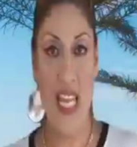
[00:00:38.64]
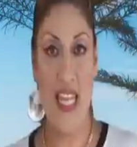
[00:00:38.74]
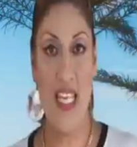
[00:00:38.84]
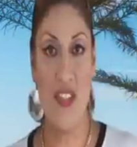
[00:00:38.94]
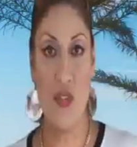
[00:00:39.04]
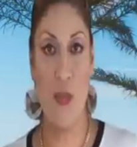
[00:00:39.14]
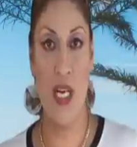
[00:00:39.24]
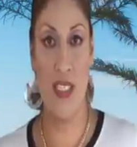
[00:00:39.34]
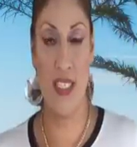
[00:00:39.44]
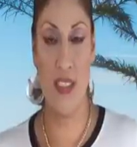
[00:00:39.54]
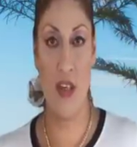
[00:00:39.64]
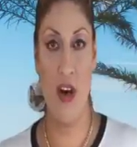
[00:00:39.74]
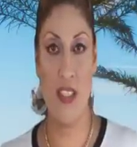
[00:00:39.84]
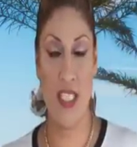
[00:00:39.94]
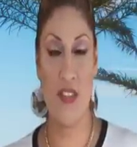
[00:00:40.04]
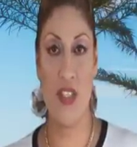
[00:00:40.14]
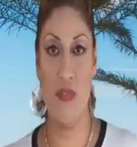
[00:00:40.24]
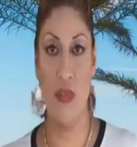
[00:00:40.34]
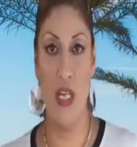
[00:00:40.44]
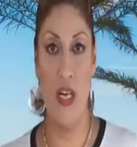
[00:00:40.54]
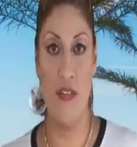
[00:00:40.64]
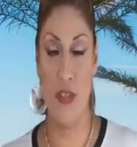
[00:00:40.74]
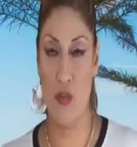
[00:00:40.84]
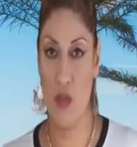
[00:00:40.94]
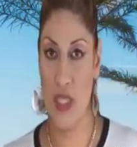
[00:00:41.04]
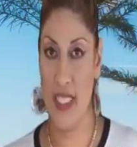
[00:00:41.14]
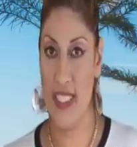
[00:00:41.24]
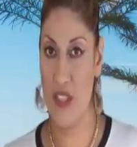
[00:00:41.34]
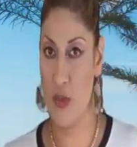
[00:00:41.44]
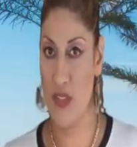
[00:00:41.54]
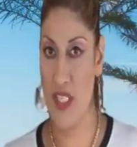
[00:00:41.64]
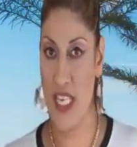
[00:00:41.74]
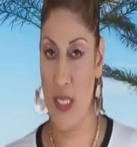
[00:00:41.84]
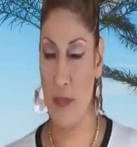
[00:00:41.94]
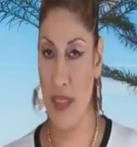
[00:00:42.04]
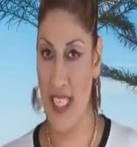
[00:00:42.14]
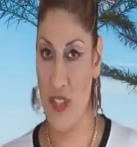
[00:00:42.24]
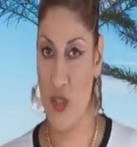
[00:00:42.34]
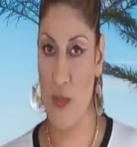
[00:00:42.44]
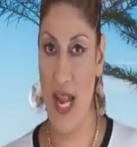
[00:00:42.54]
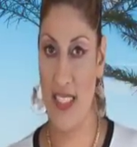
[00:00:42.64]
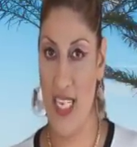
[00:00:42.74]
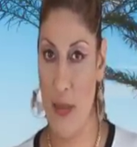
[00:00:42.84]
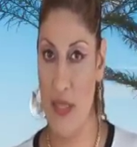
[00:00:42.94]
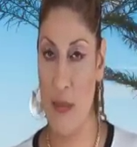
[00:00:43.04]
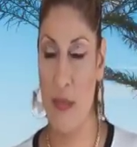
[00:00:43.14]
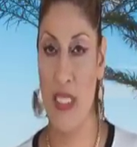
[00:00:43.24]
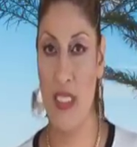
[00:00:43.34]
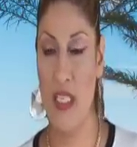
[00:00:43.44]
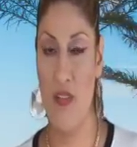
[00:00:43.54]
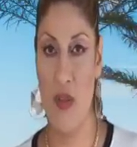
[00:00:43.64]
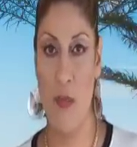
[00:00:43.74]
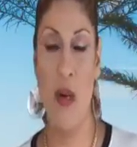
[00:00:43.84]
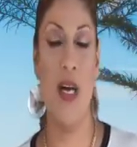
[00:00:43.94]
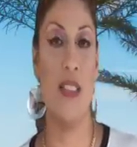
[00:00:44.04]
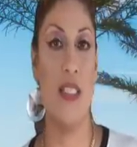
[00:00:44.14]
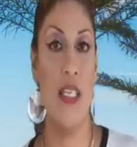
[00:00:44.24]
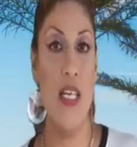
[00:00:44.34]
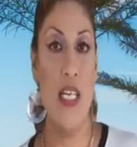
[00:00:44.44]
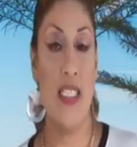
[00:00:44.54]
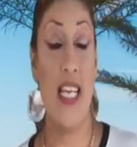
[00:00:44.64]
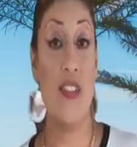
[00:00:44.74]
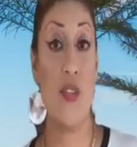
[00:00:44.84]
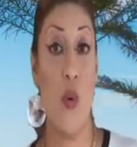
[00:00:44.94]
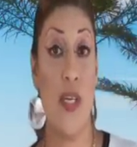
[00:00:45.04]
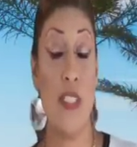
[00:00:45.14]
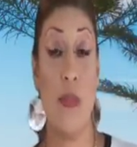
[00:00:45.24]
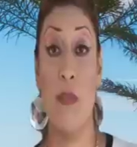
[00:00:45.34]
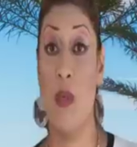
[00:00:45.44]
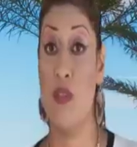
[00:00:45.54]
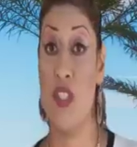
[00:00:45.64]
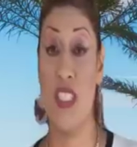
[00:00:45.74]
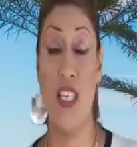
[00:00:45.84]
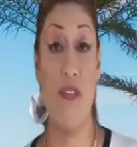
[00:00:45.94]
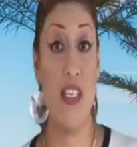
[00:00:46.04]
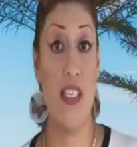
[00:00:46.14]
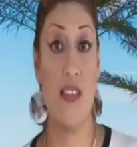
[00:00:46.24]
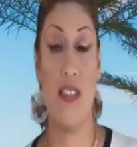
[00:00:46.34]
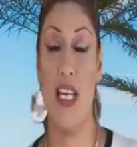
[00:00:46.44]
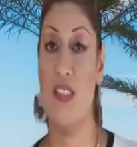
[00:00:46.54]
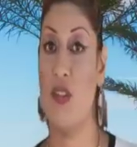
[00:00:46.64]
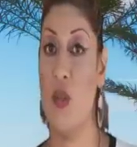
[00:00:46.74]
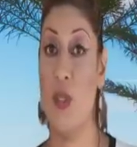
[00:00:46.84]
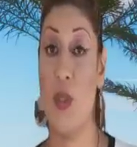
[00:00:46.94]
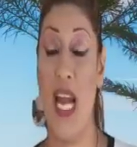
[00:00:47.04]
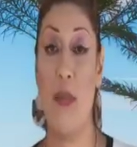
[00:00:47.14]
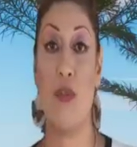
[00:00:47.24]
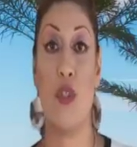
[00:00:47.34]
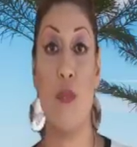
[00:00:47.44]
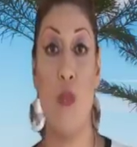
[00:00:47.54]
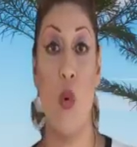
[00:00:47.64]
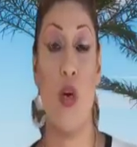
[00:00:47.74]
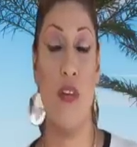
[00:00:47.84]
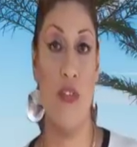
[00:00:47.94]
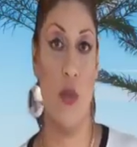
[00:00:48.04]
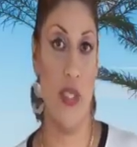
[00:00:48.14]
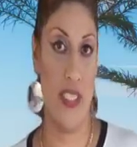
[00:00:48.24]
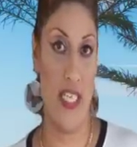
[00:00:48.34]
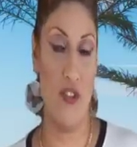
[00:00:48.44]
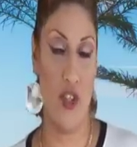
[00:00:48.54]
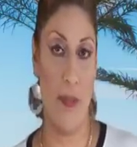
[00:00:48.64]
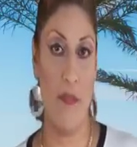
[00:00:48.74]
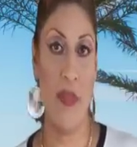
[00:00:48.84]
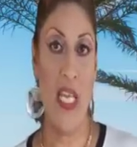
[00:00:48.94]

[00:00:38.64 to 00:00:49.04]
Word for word: This month, in the context of love, it really is what's taking place smack dab in the middle of the month that is going to be most significant, that is going to capture more of your attention.